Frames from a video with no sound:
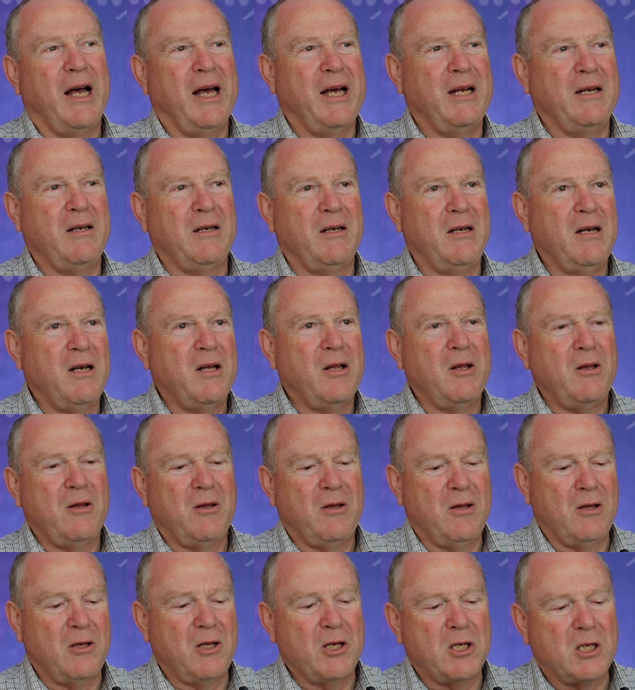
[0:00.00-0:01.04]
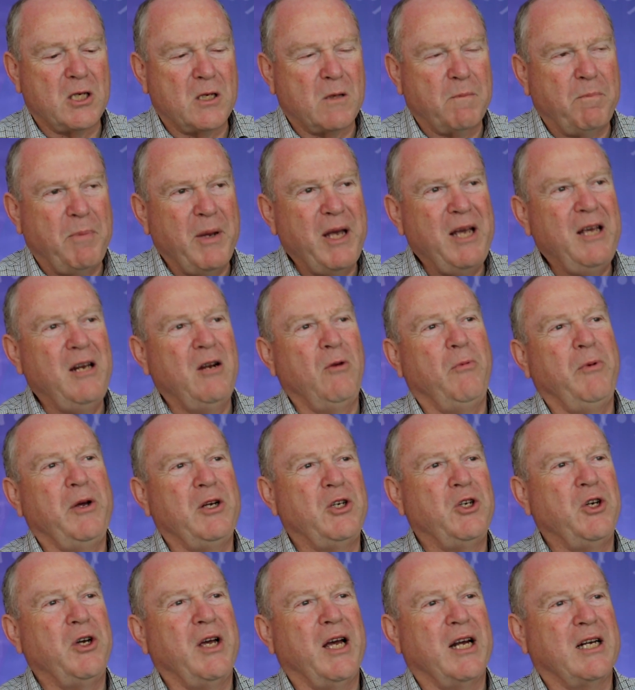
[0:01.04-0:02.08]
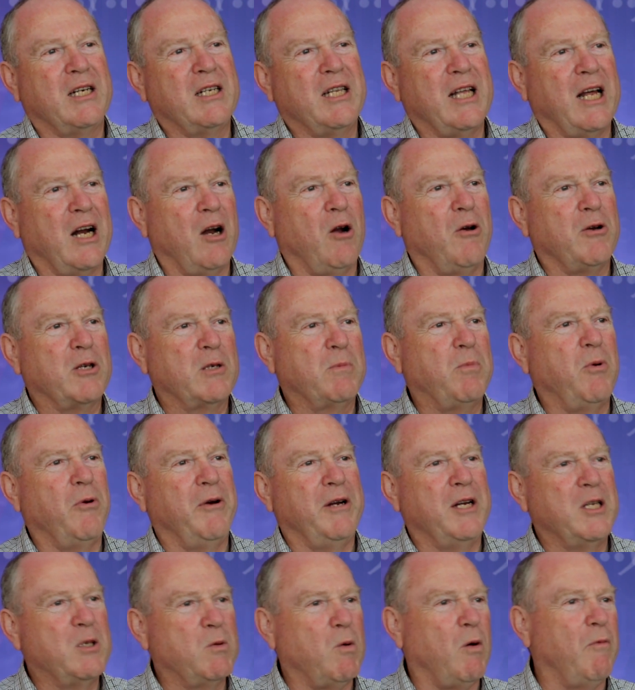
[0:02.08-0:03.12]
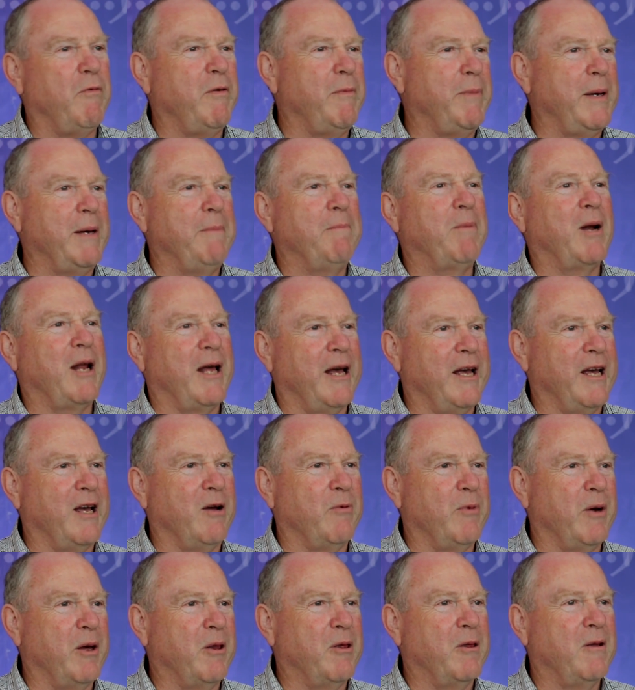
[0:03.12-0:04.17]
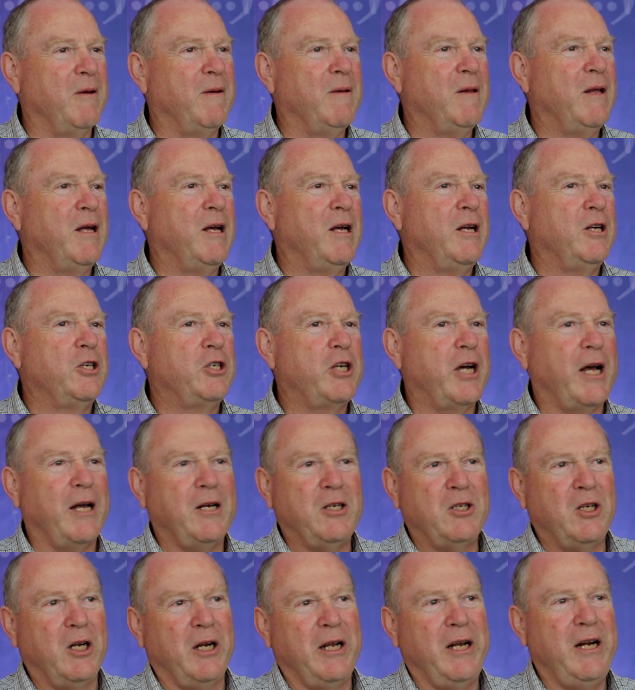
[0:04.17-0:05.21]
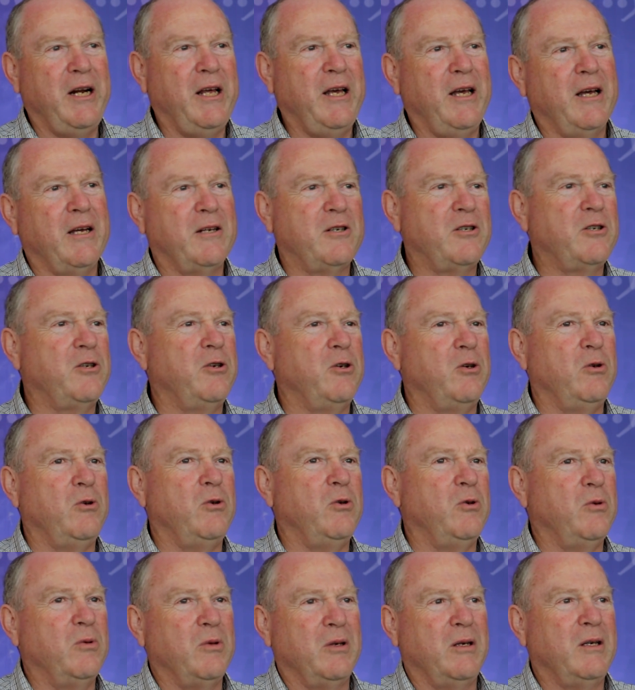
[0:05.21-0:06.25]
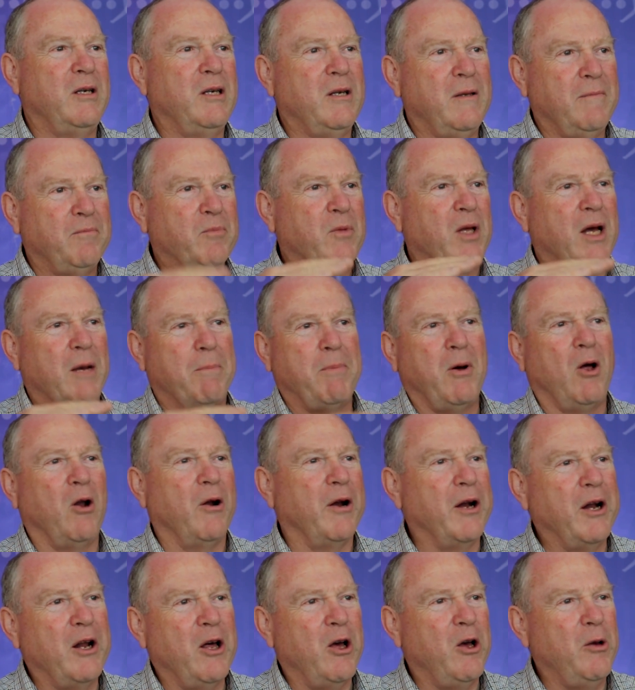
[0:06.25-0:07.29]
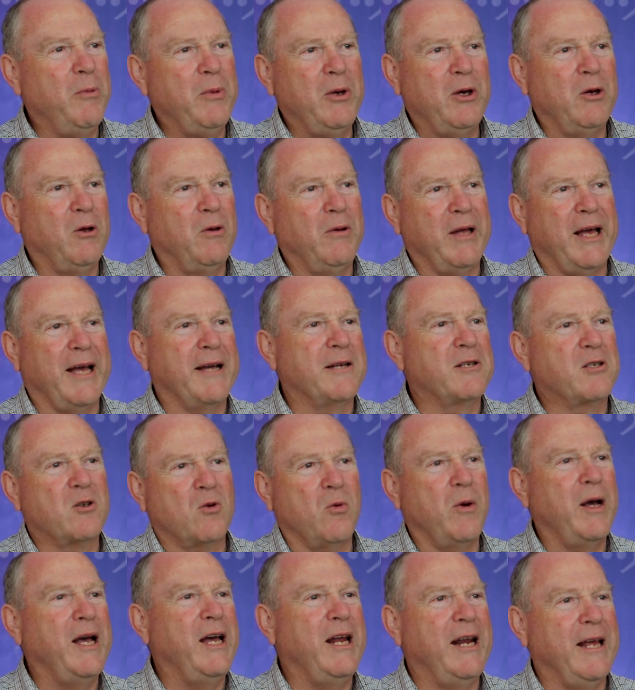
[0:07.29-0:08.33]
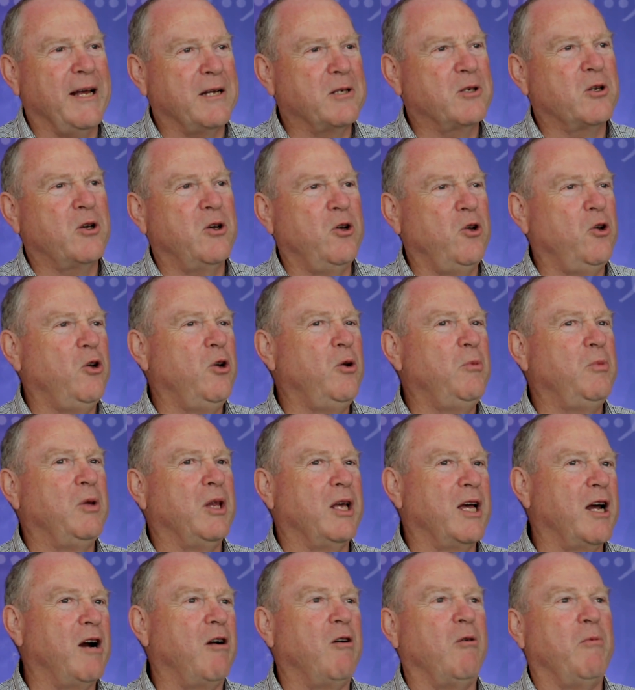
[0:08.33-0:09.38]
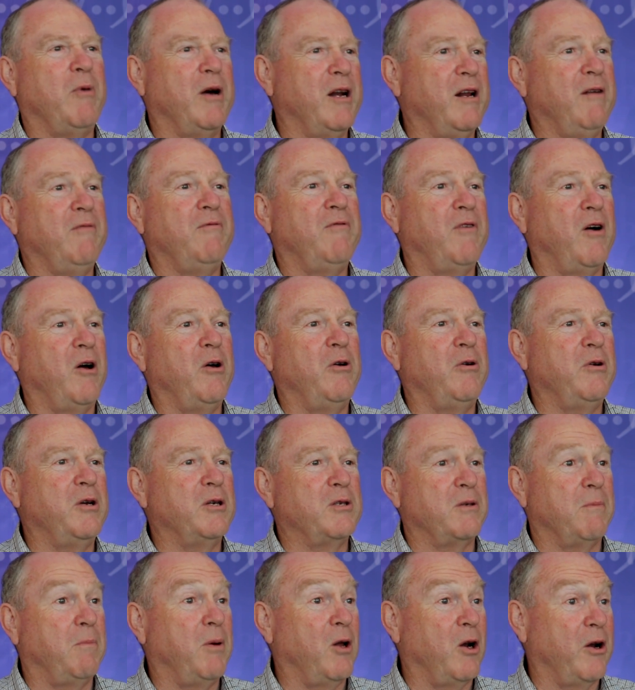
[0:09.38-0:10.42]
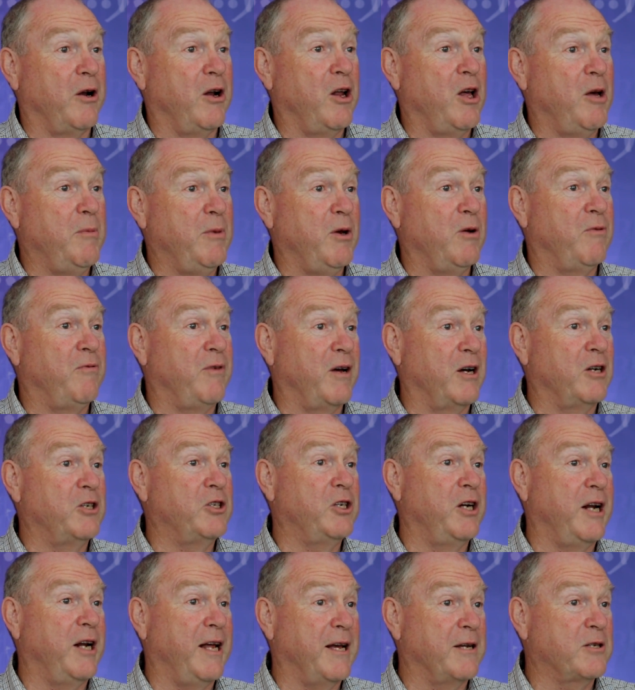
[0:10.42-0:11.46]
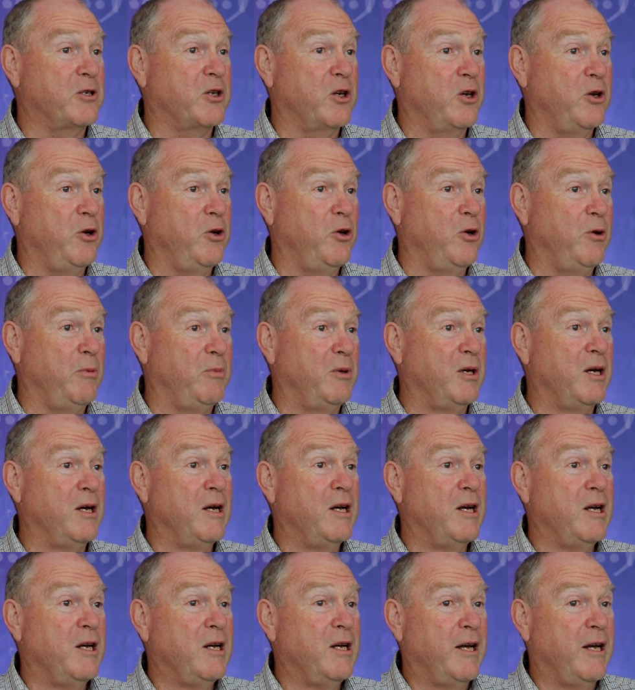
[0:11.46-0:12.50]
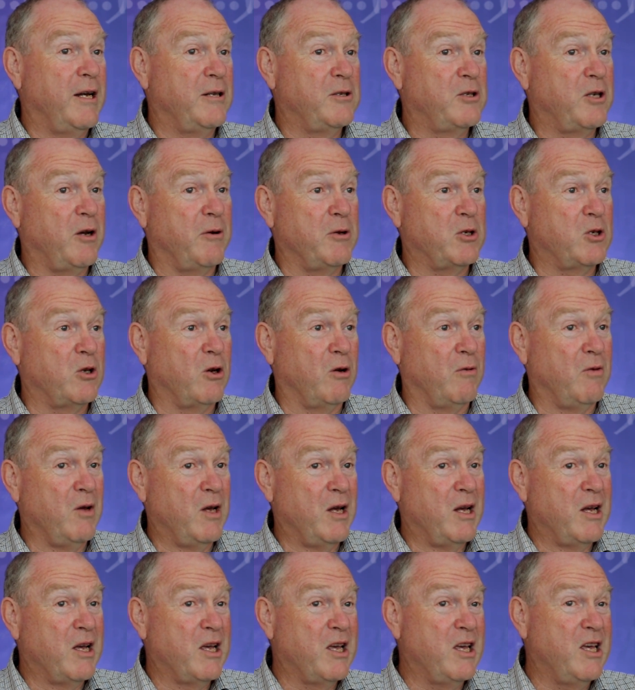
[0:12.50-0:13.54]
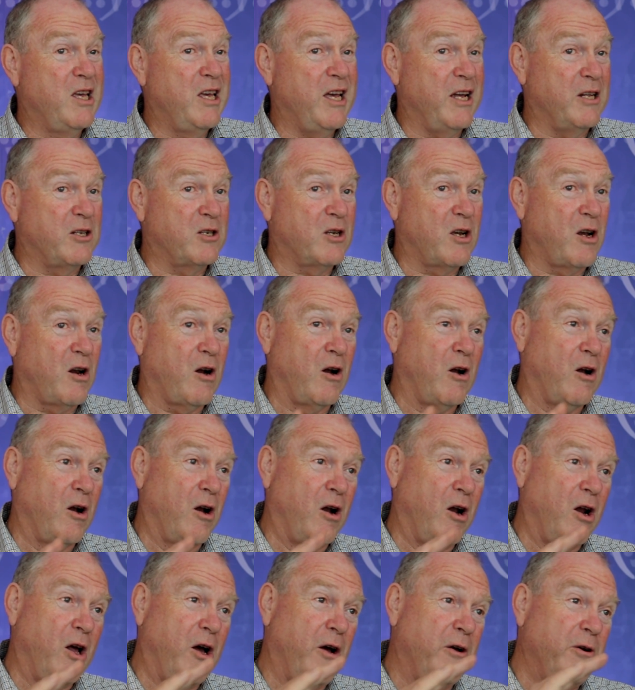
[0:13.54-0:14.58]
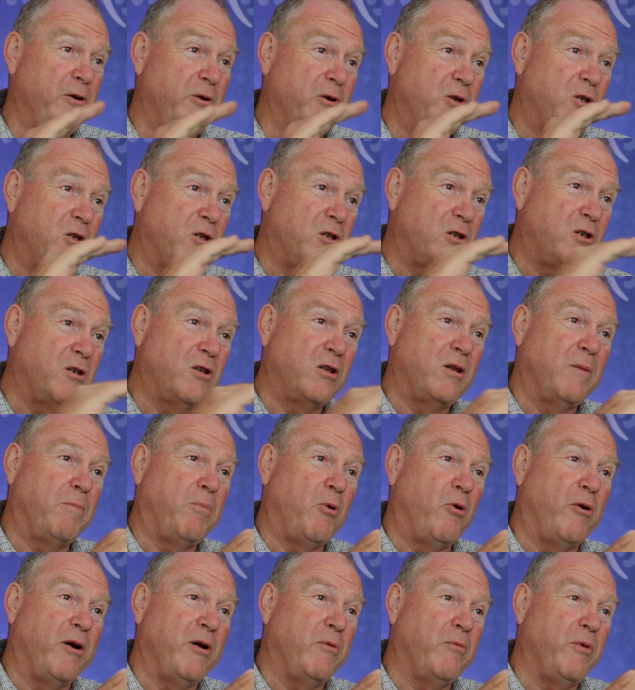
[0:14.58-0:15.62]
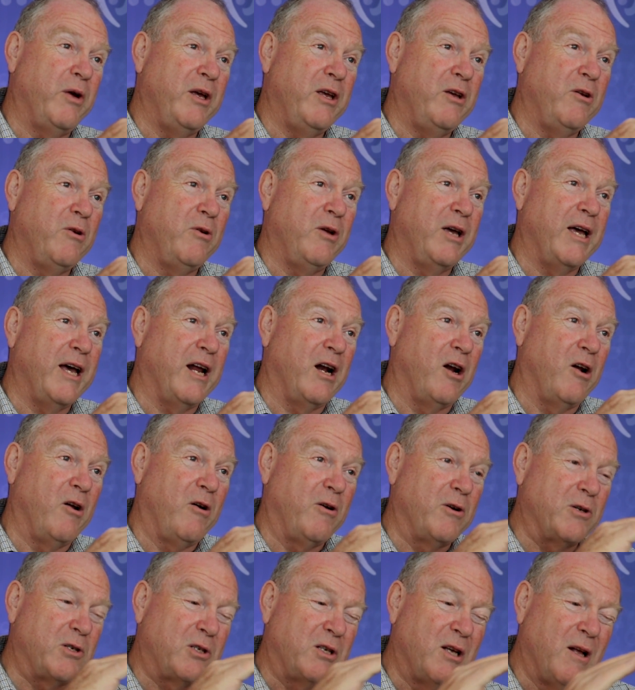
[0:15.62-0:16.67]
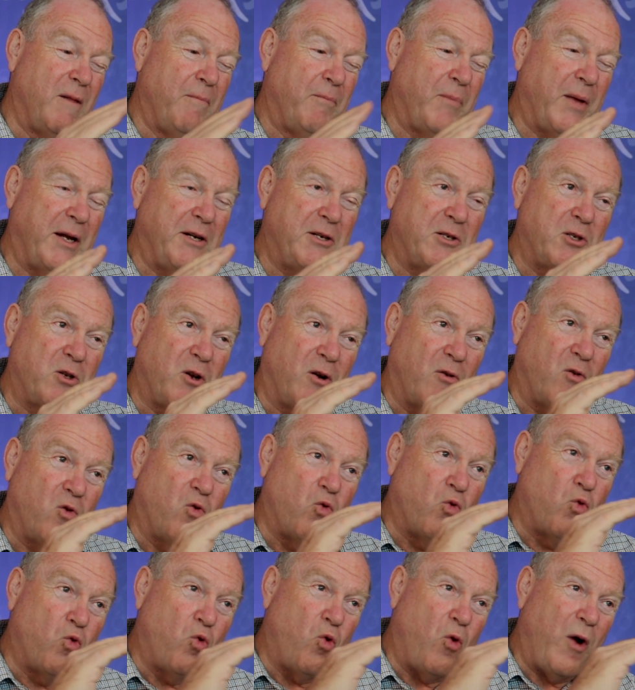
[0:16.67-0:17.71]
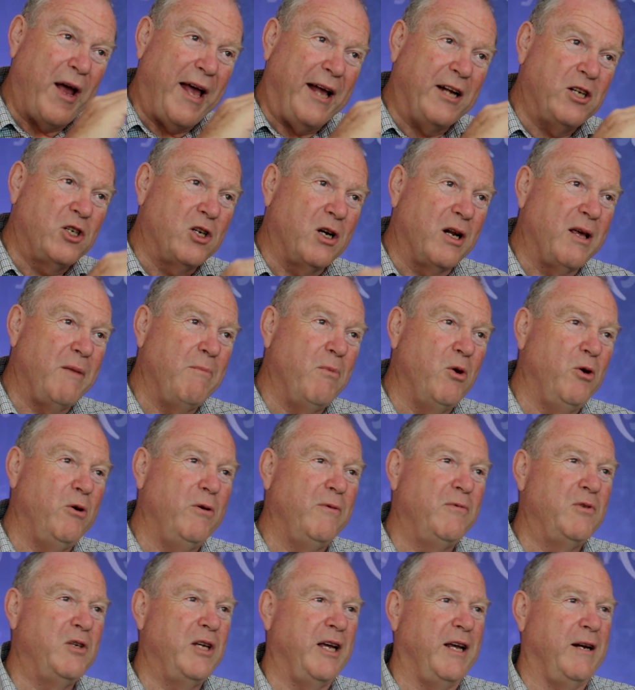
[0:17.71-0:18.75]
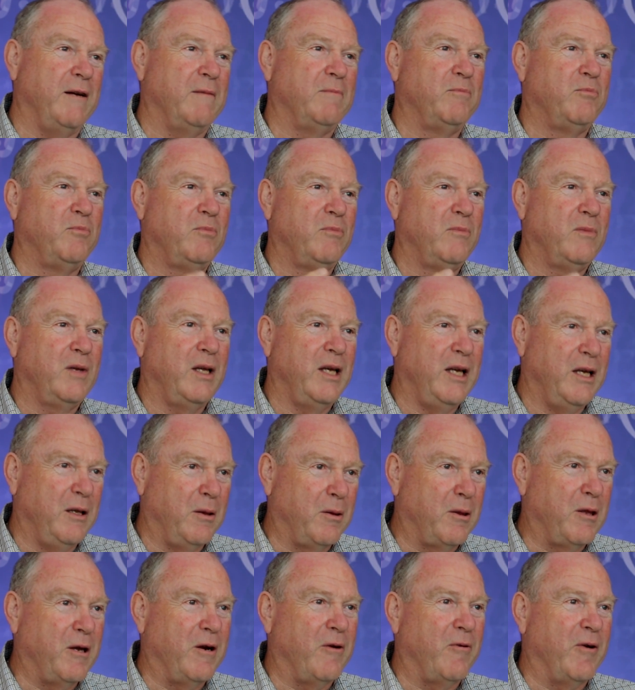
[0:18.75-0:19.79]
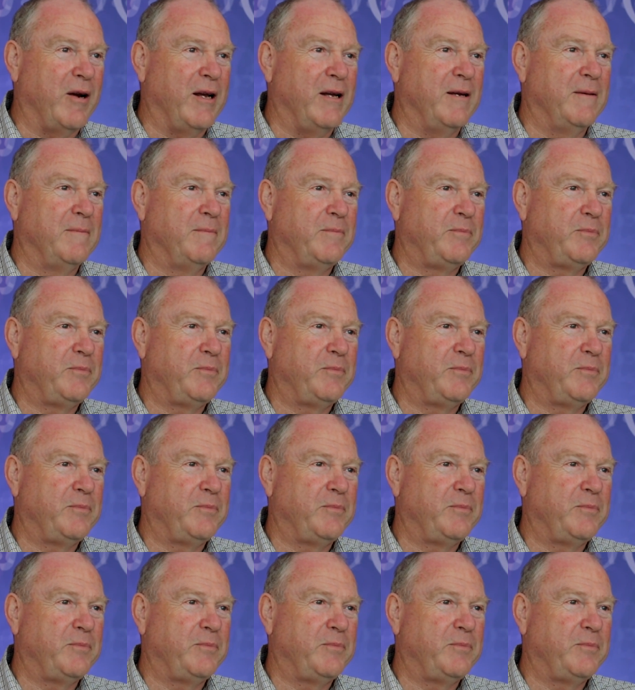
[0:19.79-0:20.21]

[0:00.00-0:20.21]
And the speed at which you get to that loss point is what we've been playing with. Change linear to a polynomial, x squared, x cubed. The current one in vogue is a polynomial function, x cubed. And so it sort of gets close to the point where you get loss and just sort of gradually moves in, in theory.